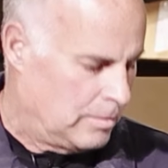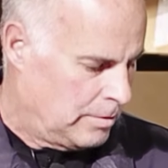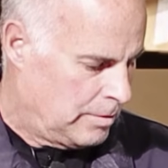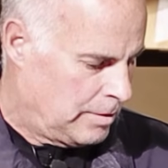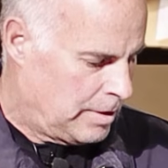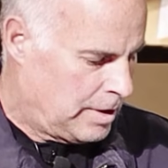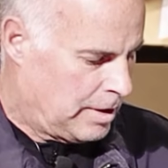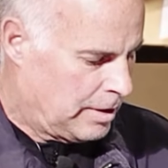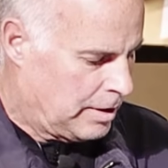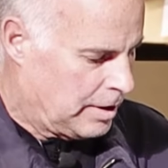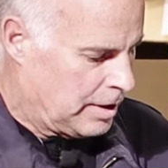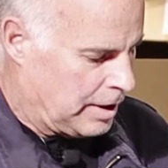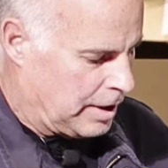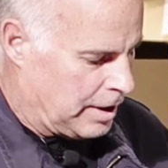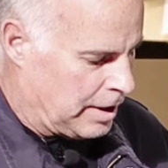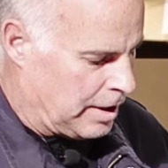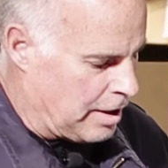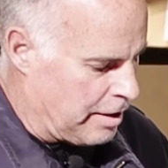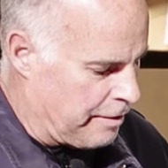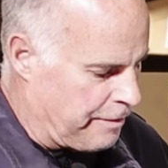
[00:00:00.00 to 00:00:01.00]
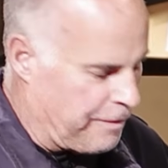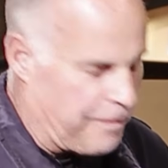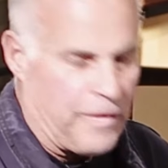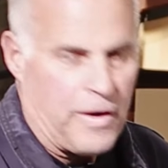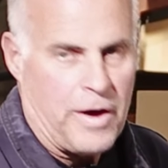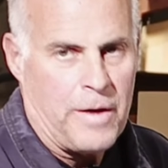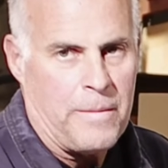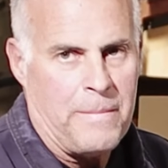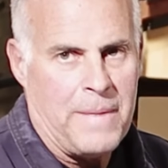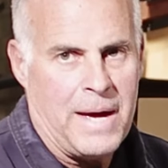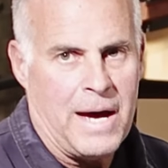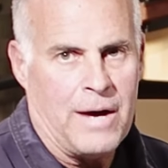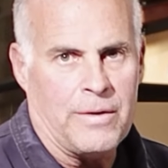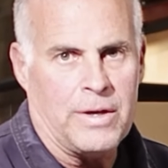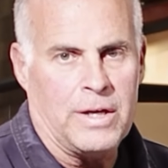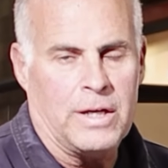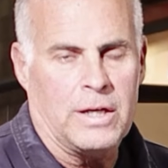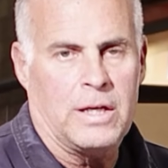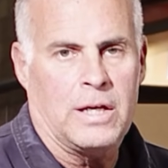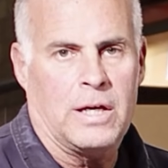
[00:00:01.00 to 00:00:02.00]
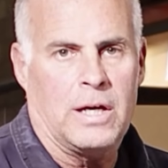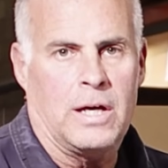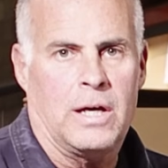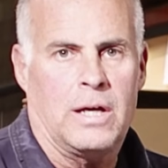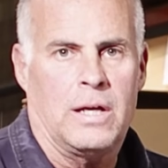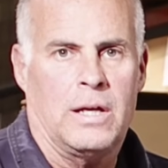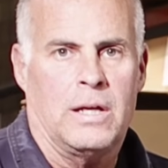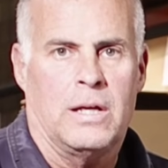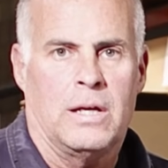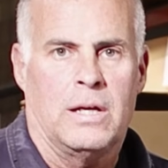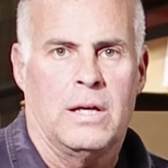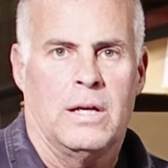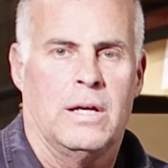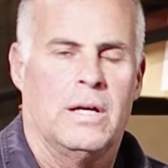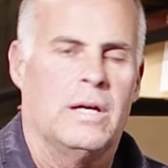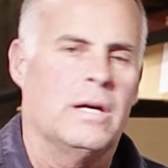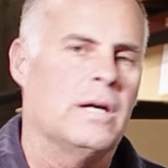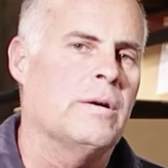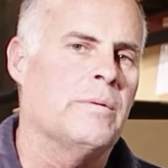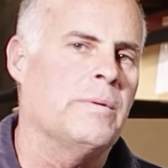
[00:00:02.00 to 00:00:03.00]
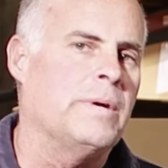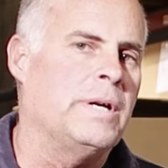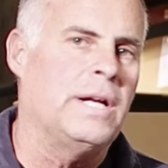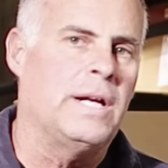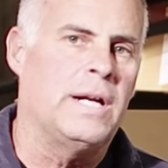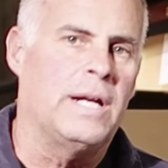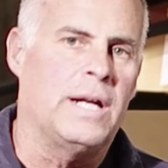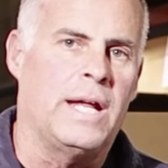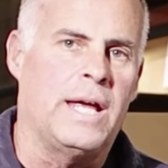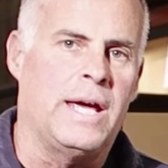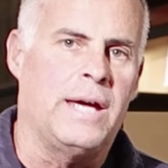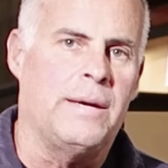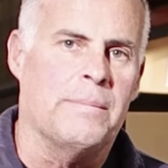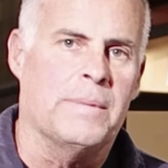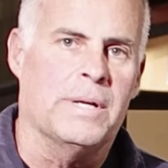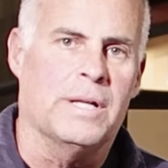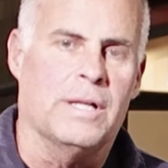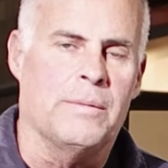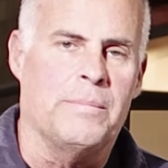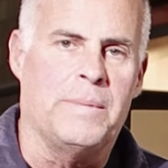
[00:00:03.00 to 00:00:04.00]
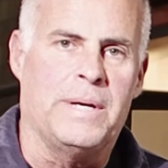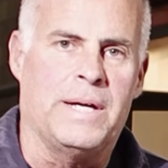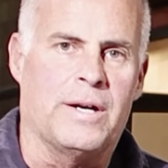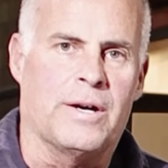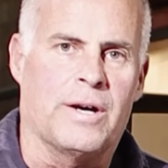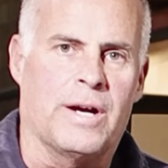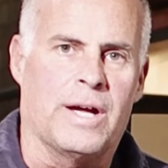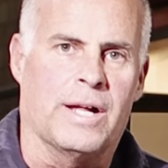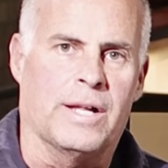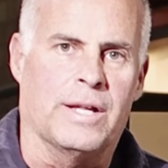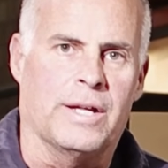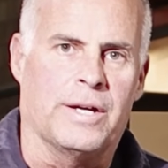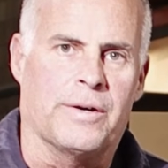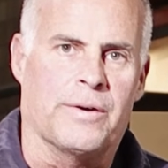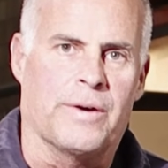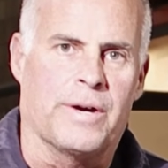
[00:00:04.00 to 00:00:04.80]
We're now going to get our front mounting kit, and we need an 8mm Allen